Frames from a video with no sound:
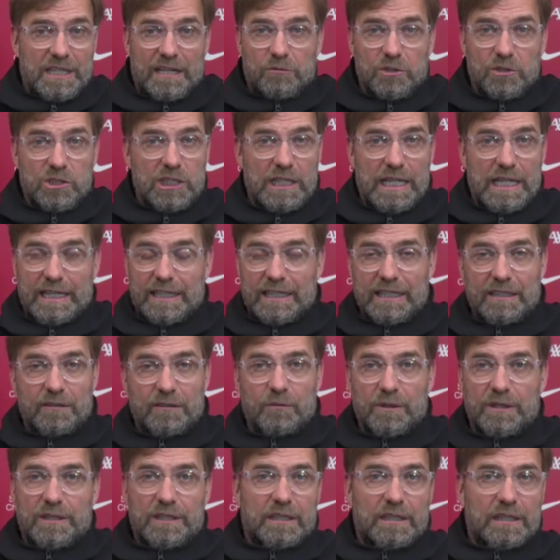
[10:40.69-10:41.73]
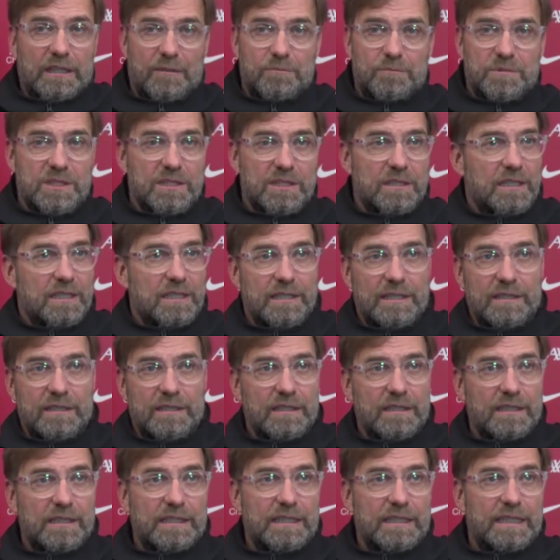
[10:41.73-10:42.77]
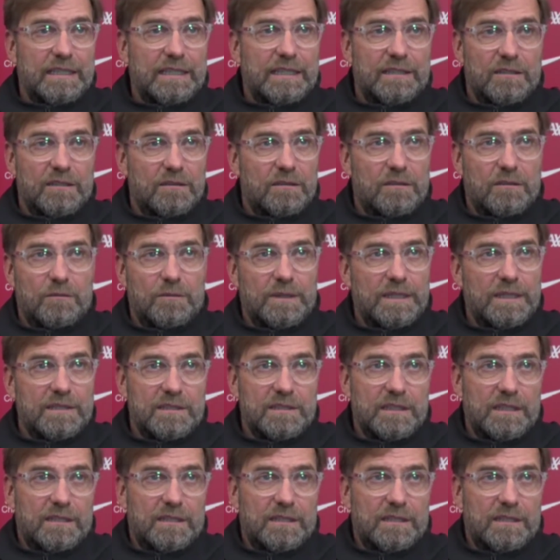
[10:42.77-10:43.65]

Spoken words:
I was lucky with the clubs I had always,